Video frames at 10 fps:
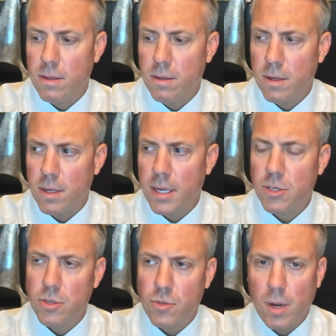the
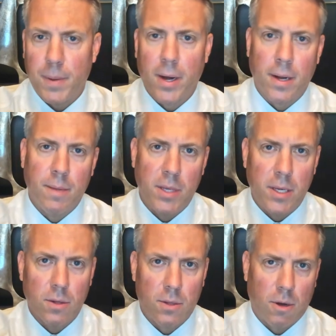interest rate paradigm, the
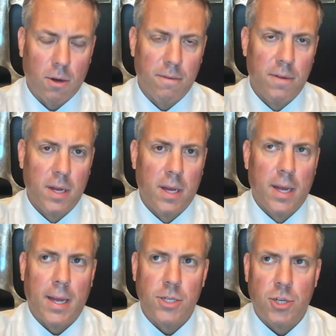yield curve,
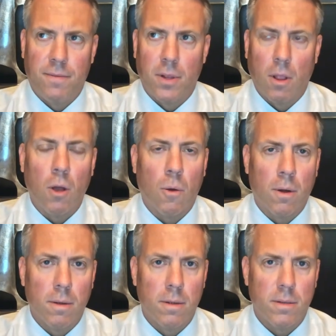has shifted
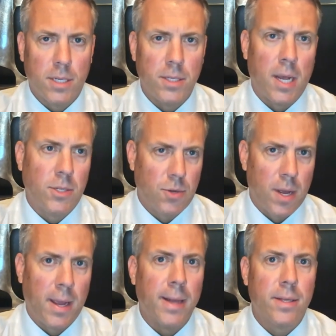lower since
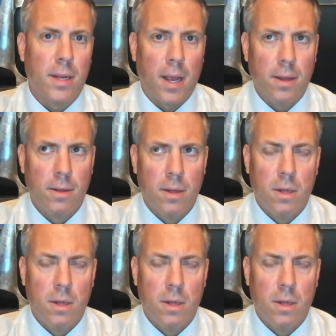yesterday and today.